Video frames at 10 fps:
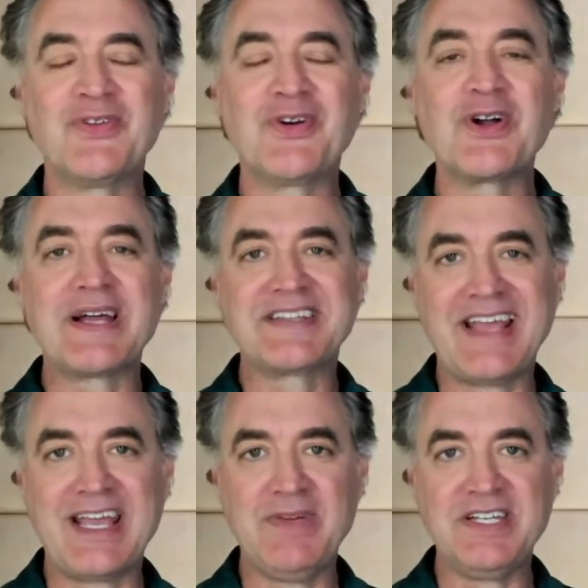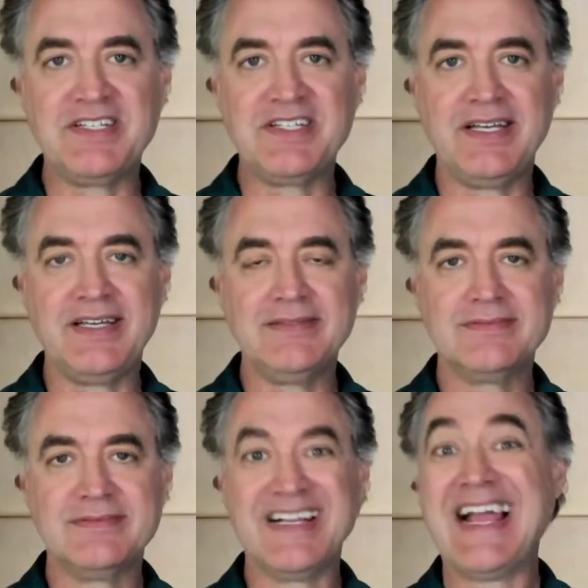heard about the ABT.
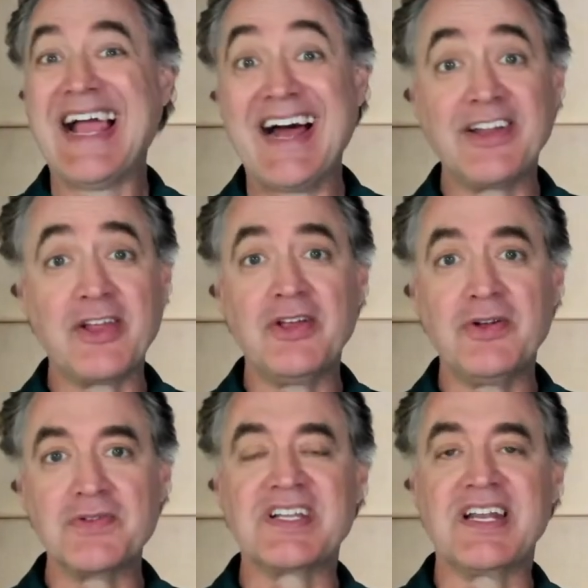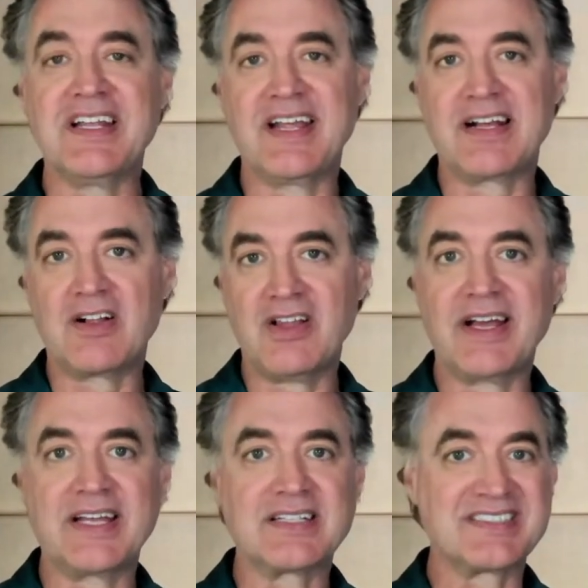How do you use it in a
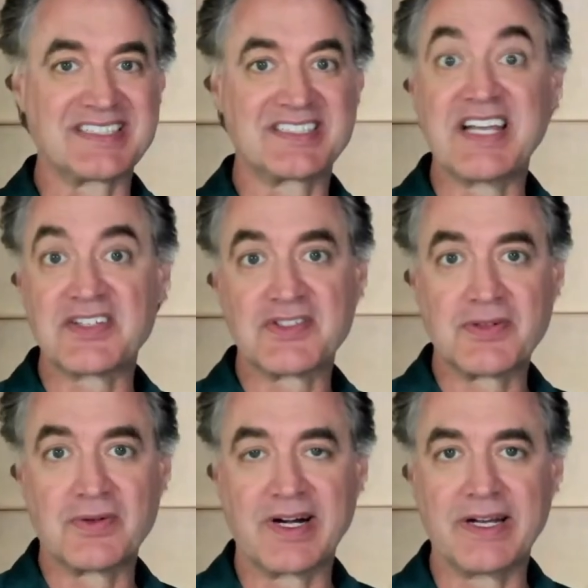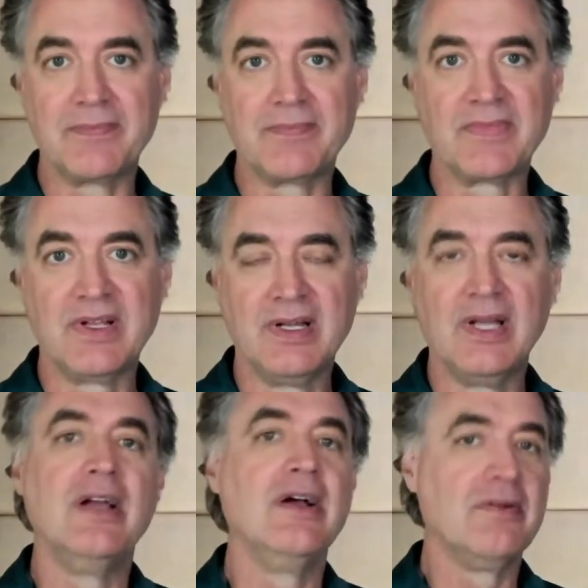client success story?
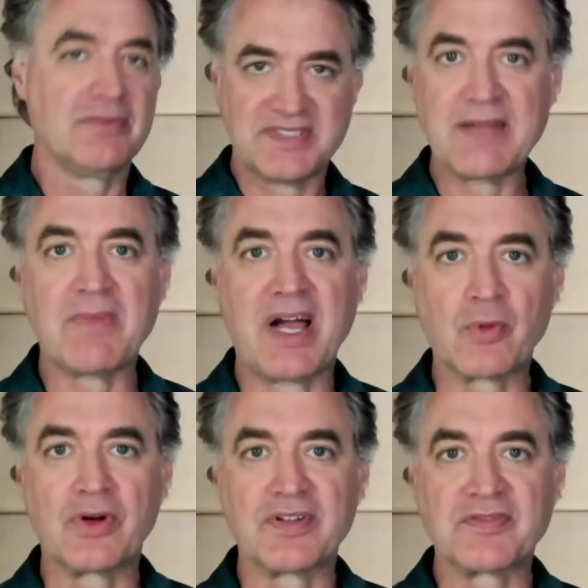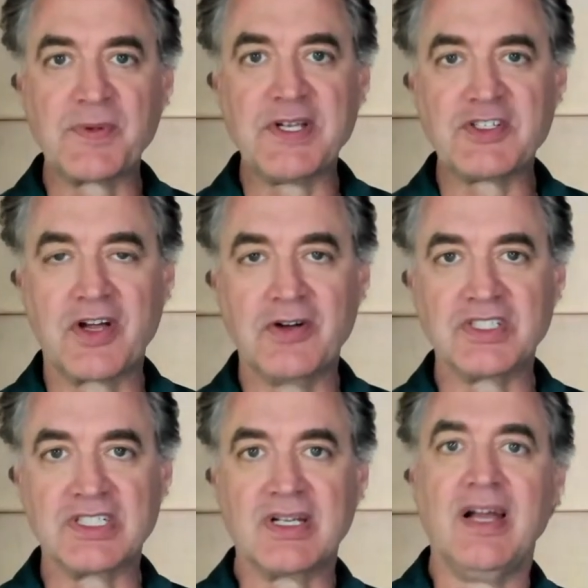Take my world of speech
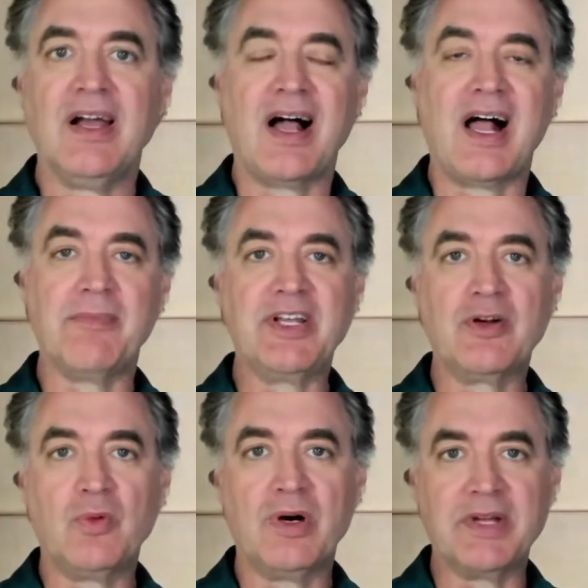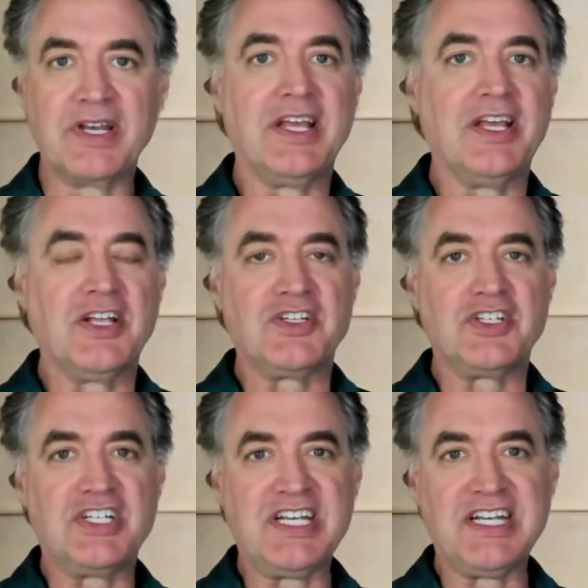coaching. I meet a woman.
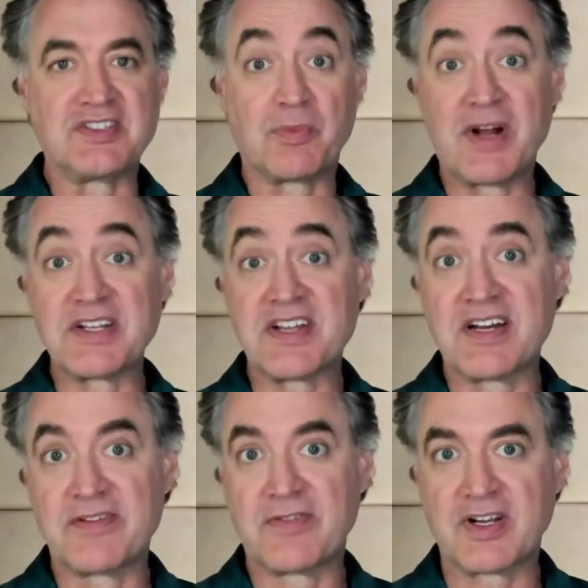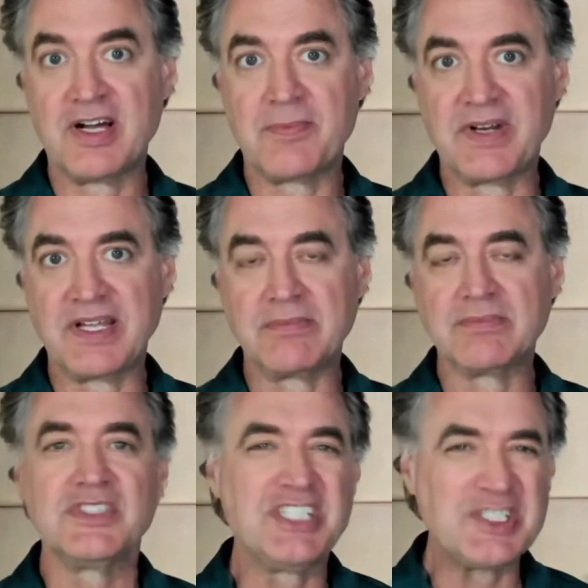She is the president of her company.
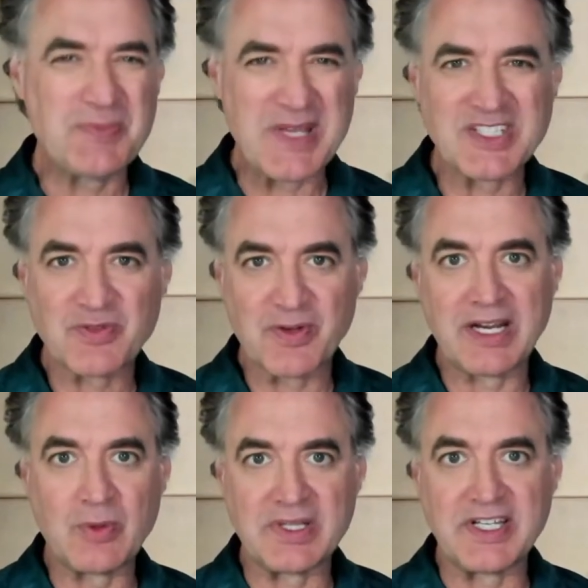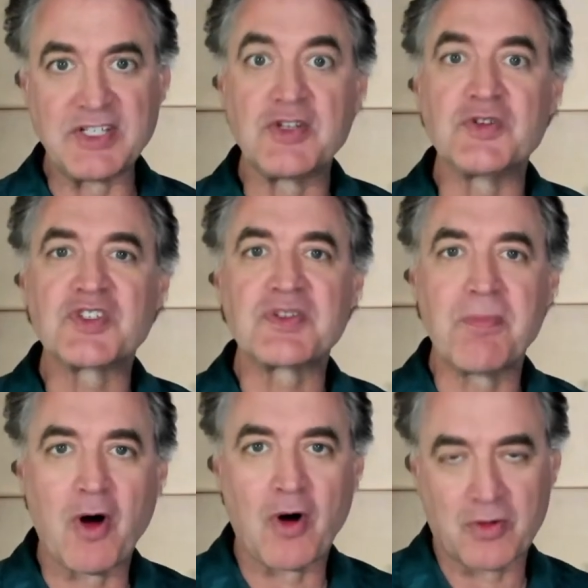She speaks frequently to
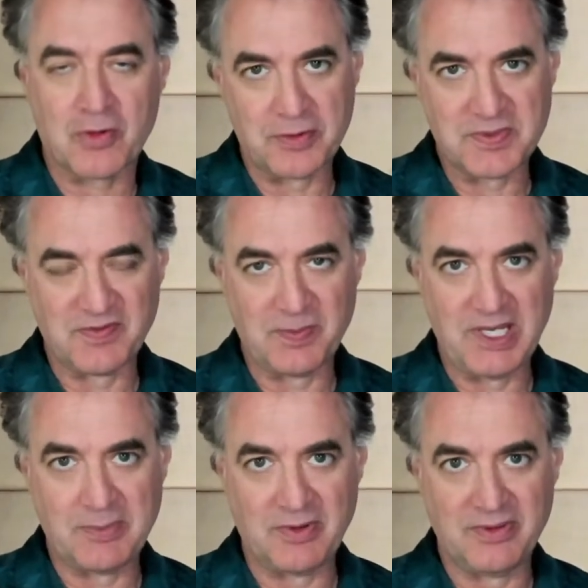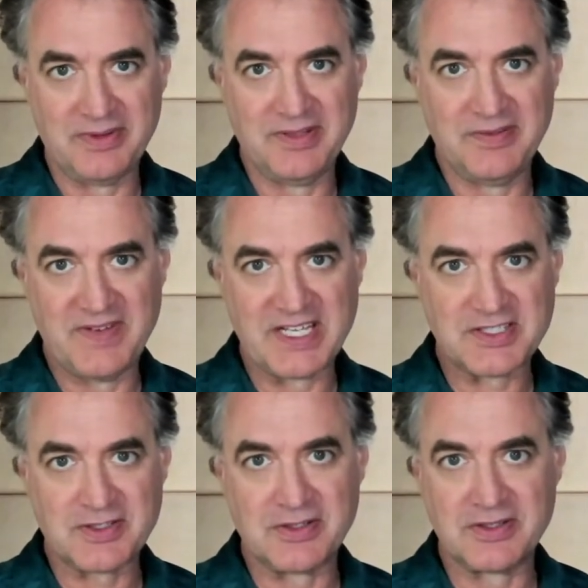small groups of people,
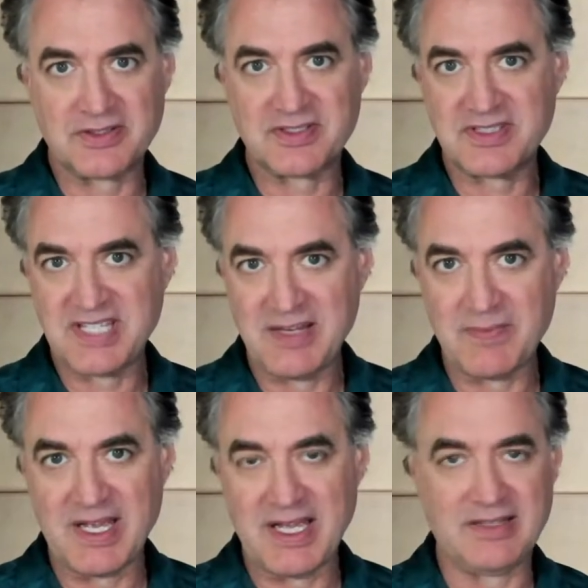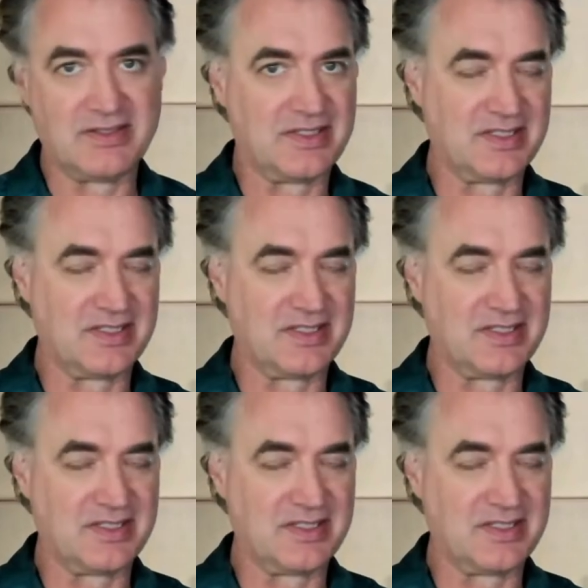investors, teammates,